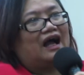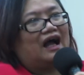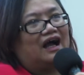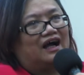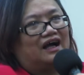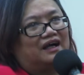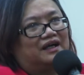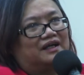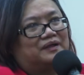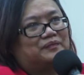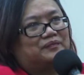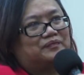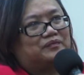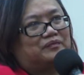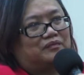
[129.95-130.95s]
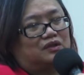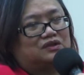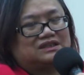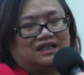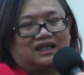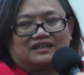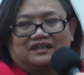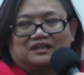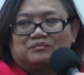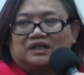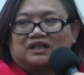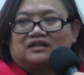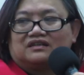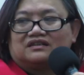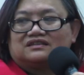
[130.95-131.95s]
Mostly, I think,
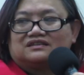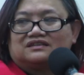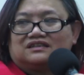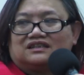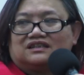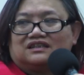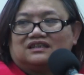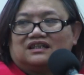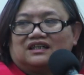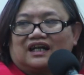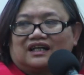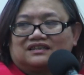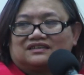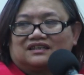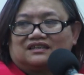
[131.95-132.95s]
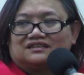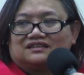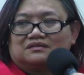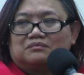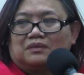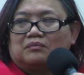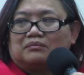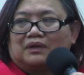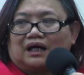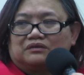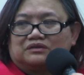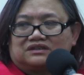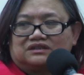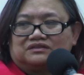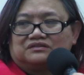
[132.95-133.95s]
because the access in Mumbai
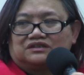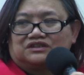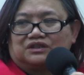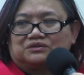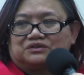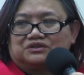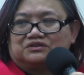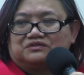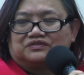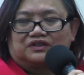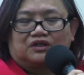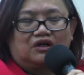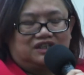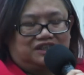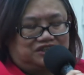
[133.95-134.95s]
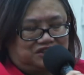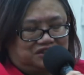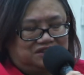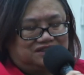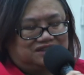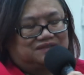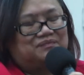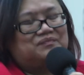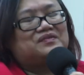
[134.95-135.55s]
wasn't so good for colleges.